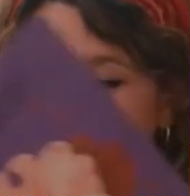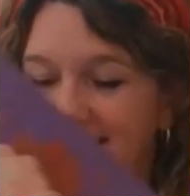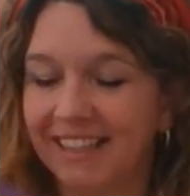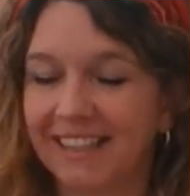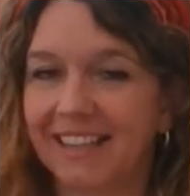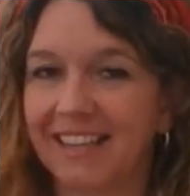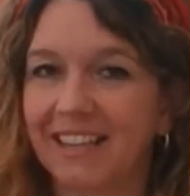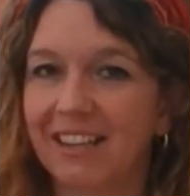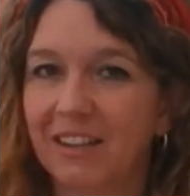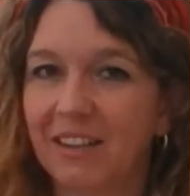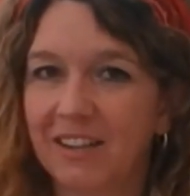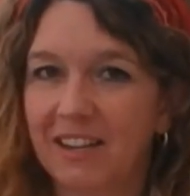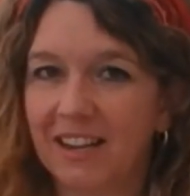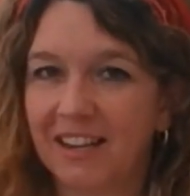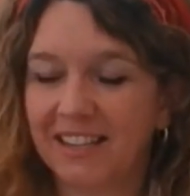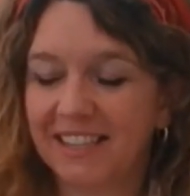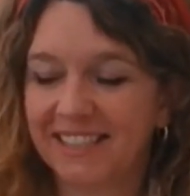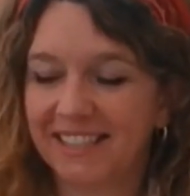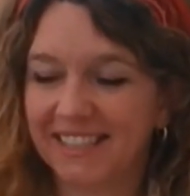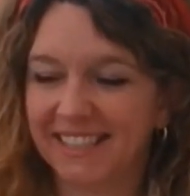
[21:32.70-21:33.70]
Getting
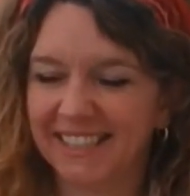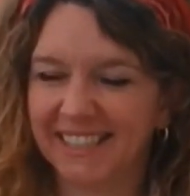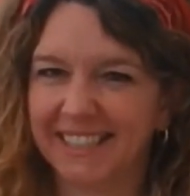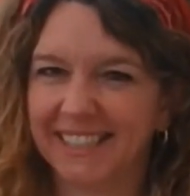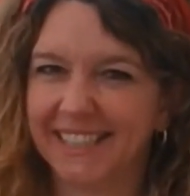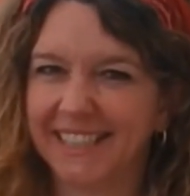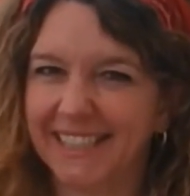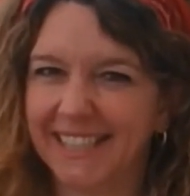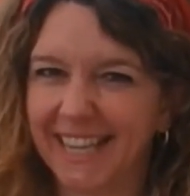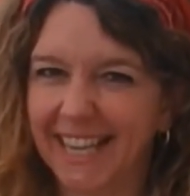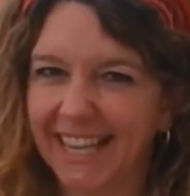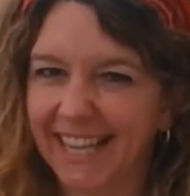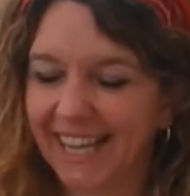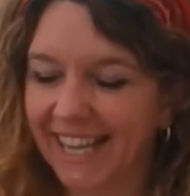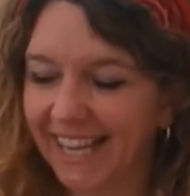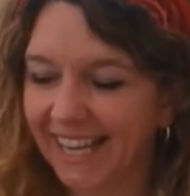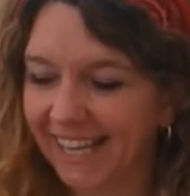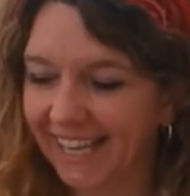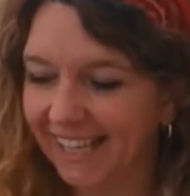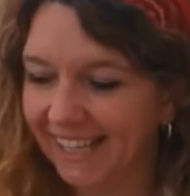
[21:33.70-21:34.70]
nice and
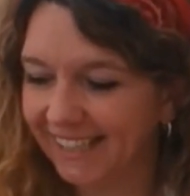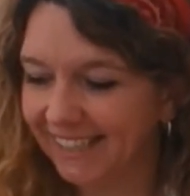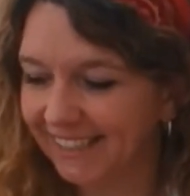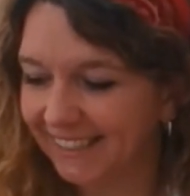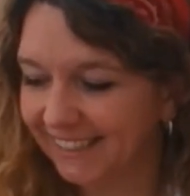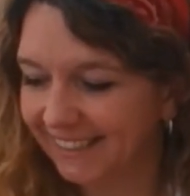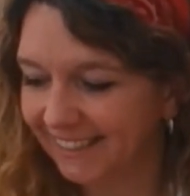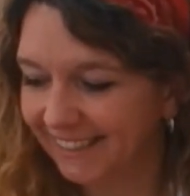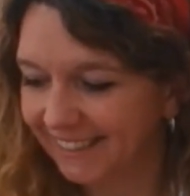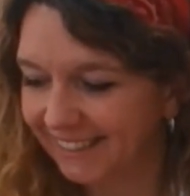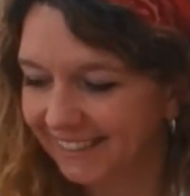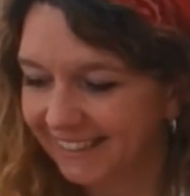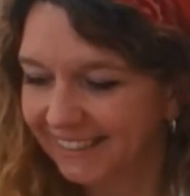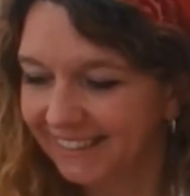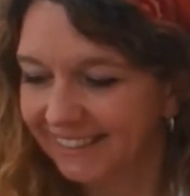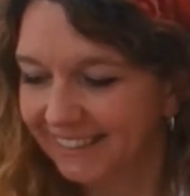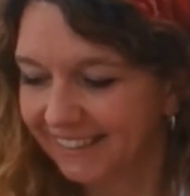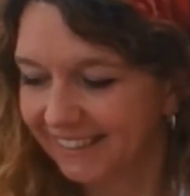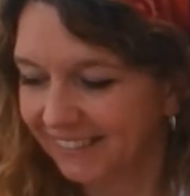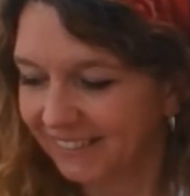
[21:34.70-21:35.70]
sticky.
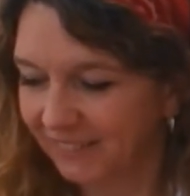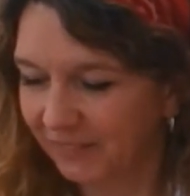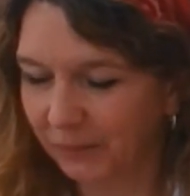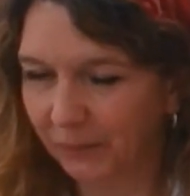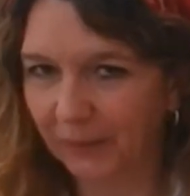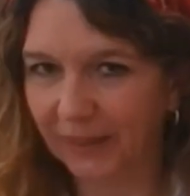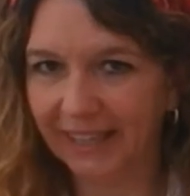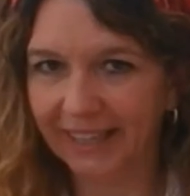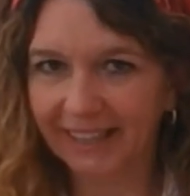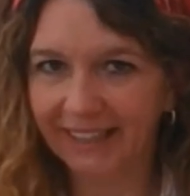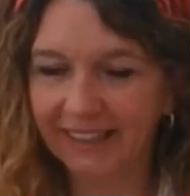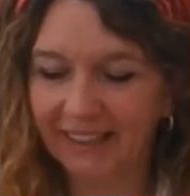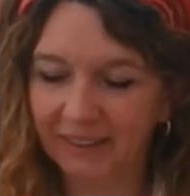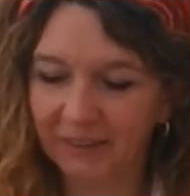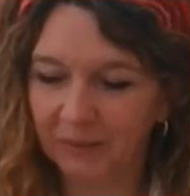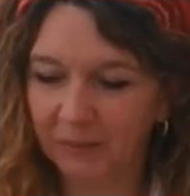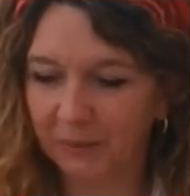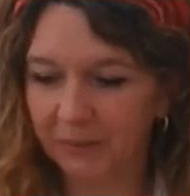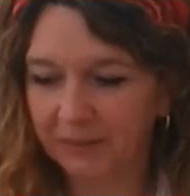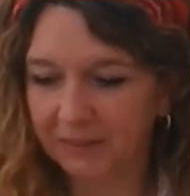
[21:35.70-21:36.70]

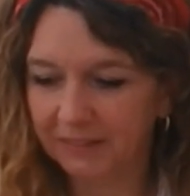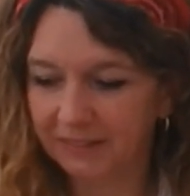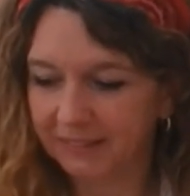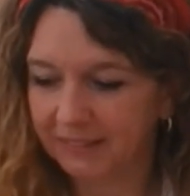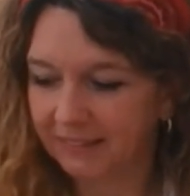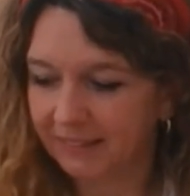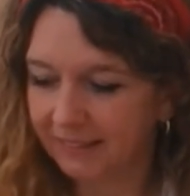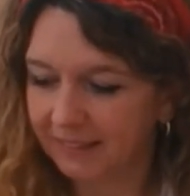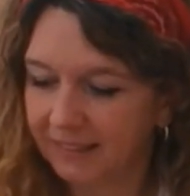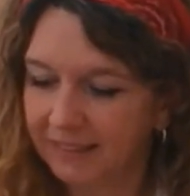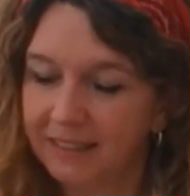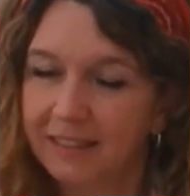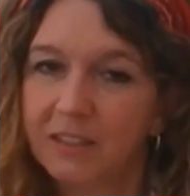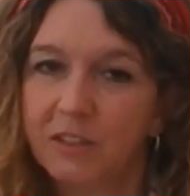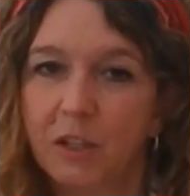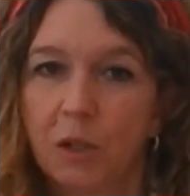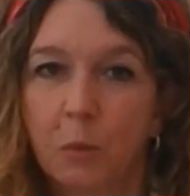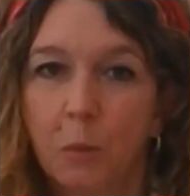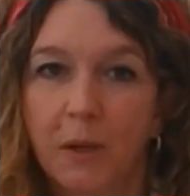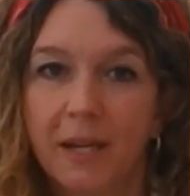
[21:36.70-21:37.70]
Wow.
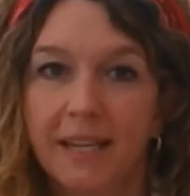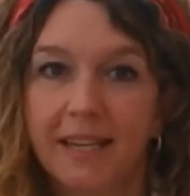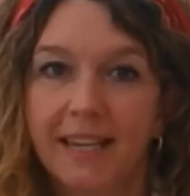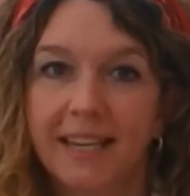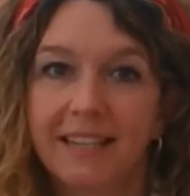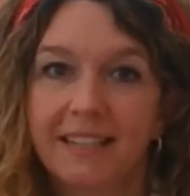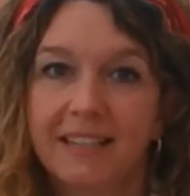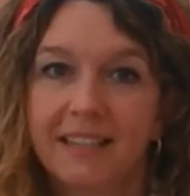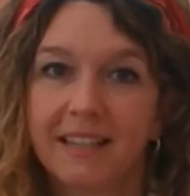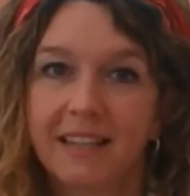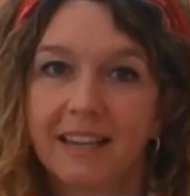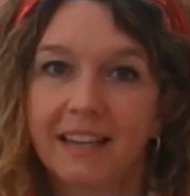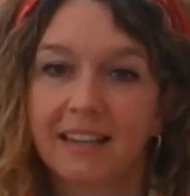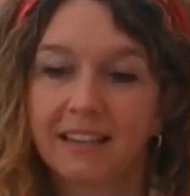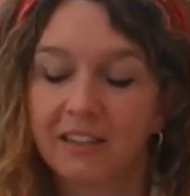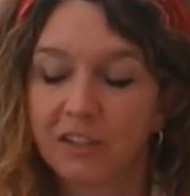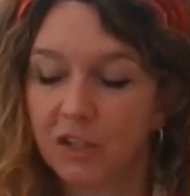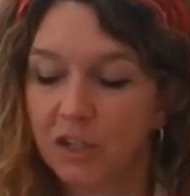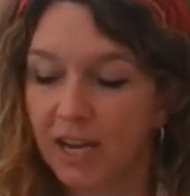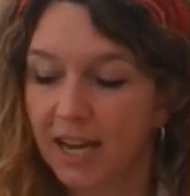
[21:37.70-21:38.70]
So we need the
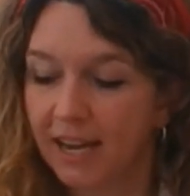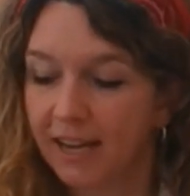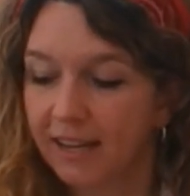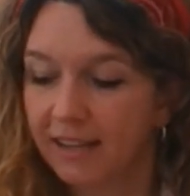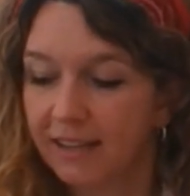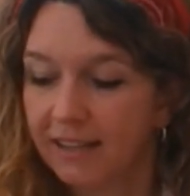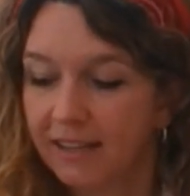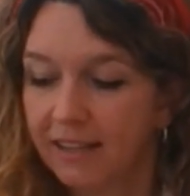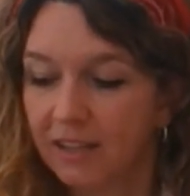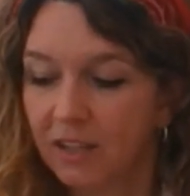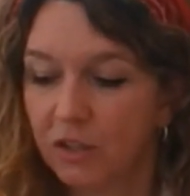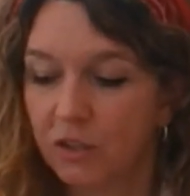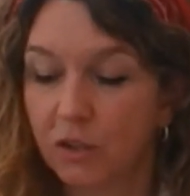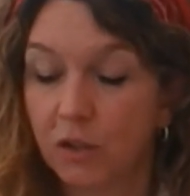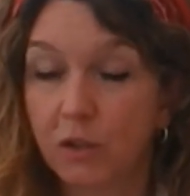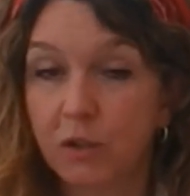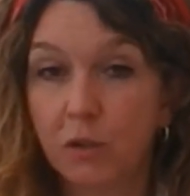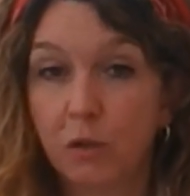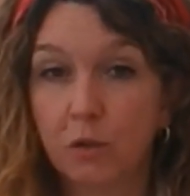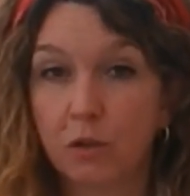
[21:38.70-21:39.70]
little chick
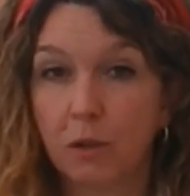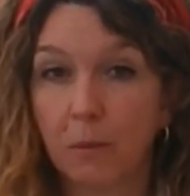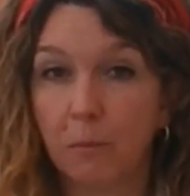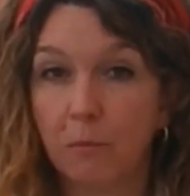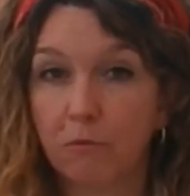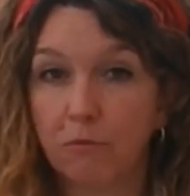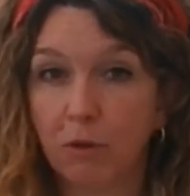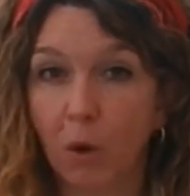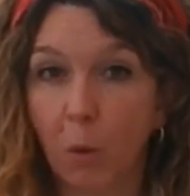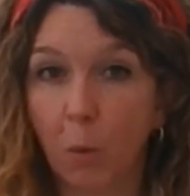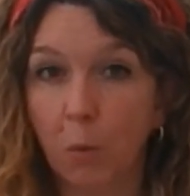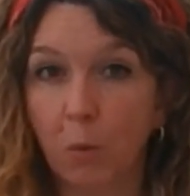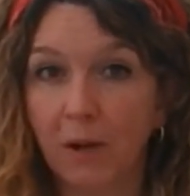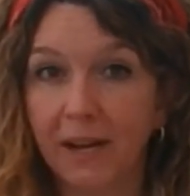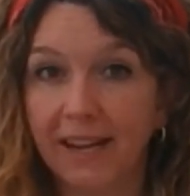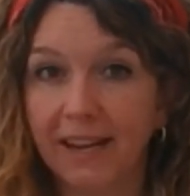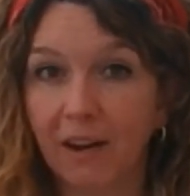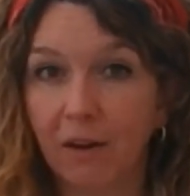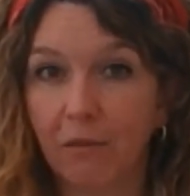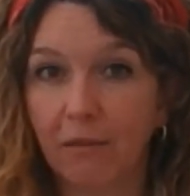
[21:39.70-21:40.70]
to do some
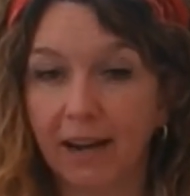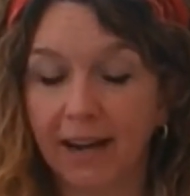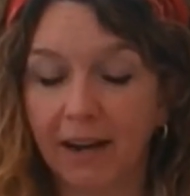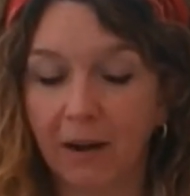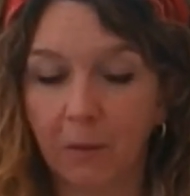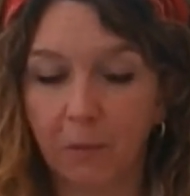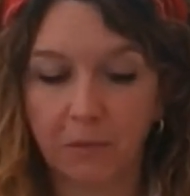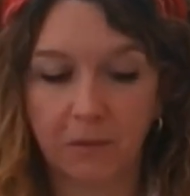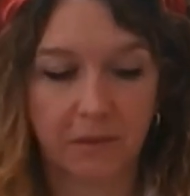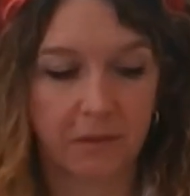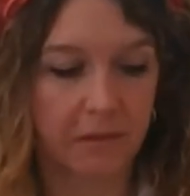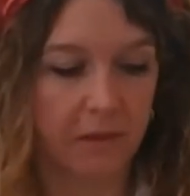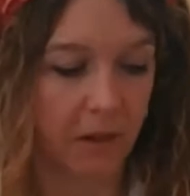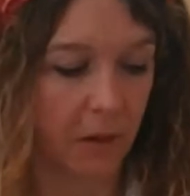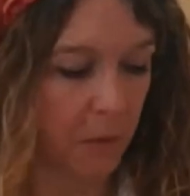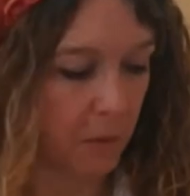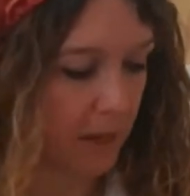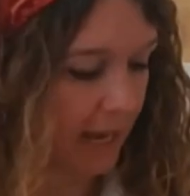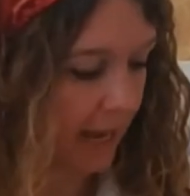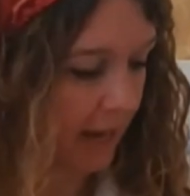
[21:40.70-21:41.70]
rolling around.
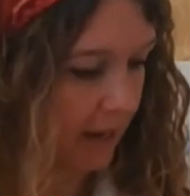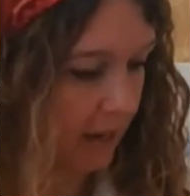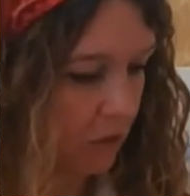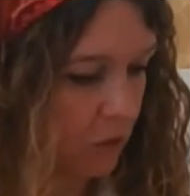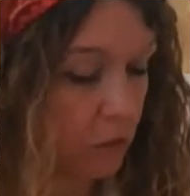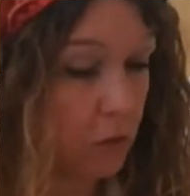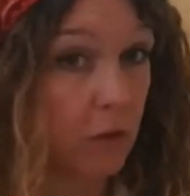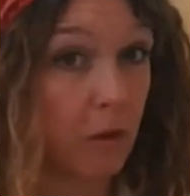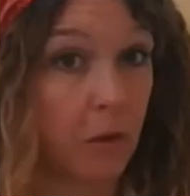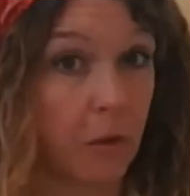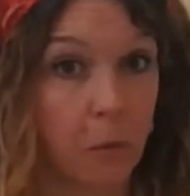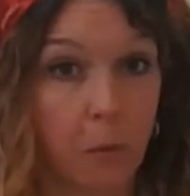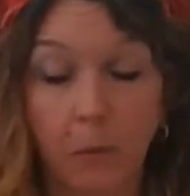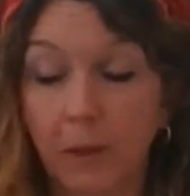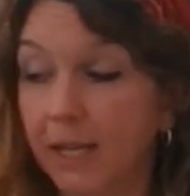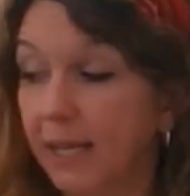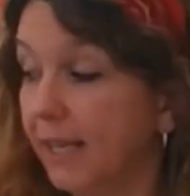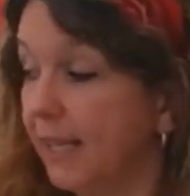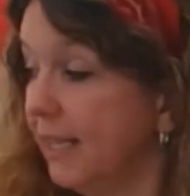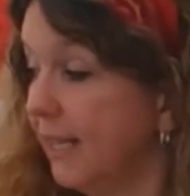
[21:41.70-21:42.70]
Okay, so
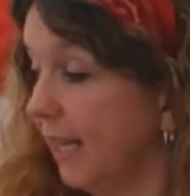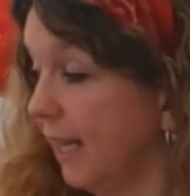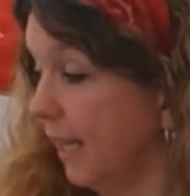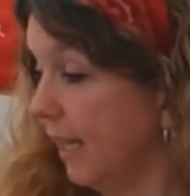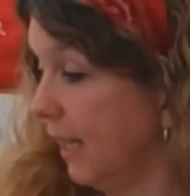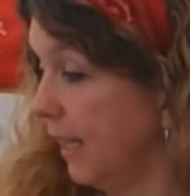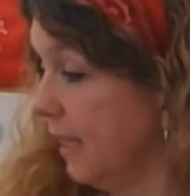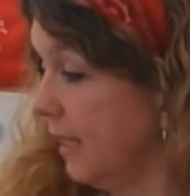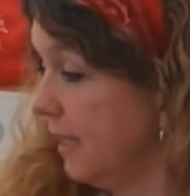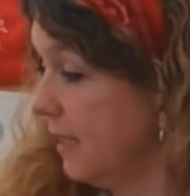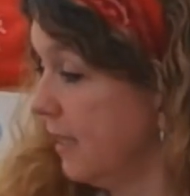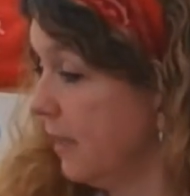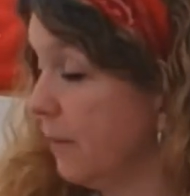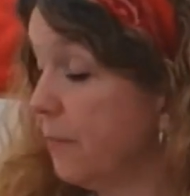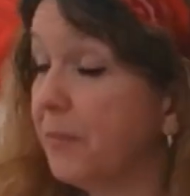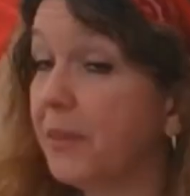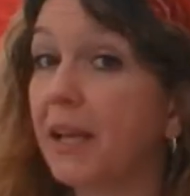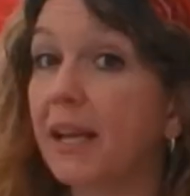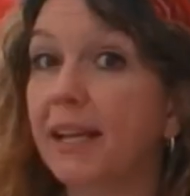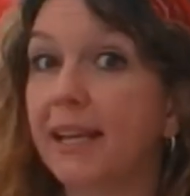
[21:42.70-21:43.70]
we need
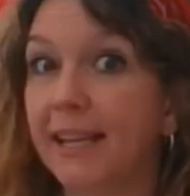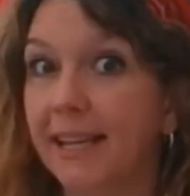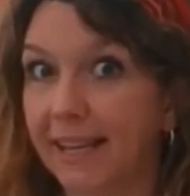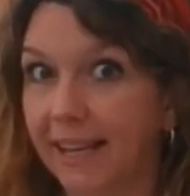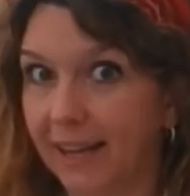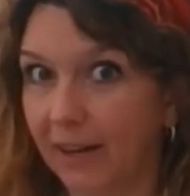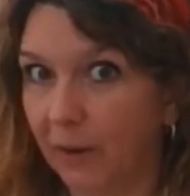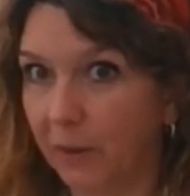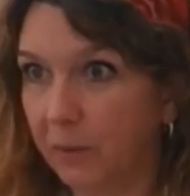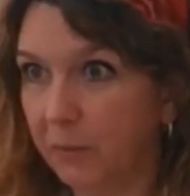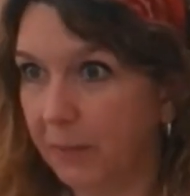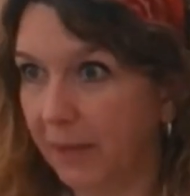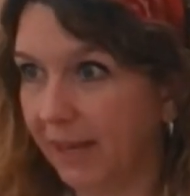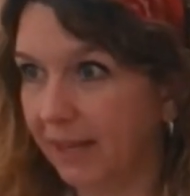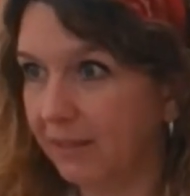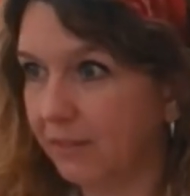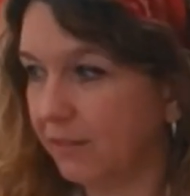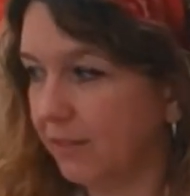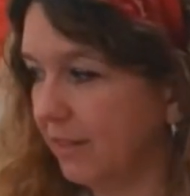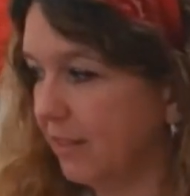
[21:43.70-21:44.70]
yellow
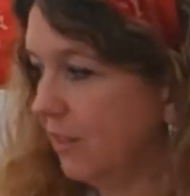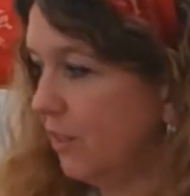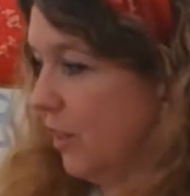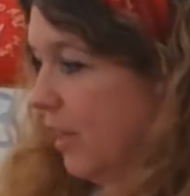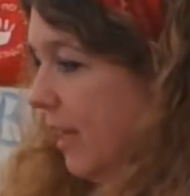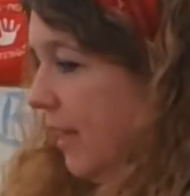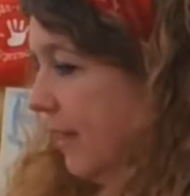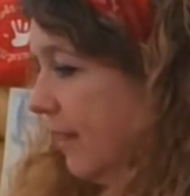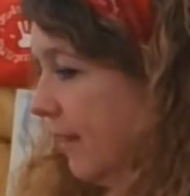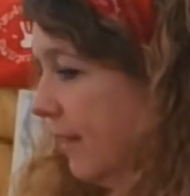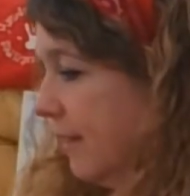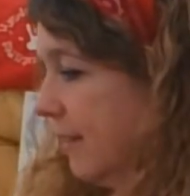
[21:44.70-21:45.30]
paint for the chick.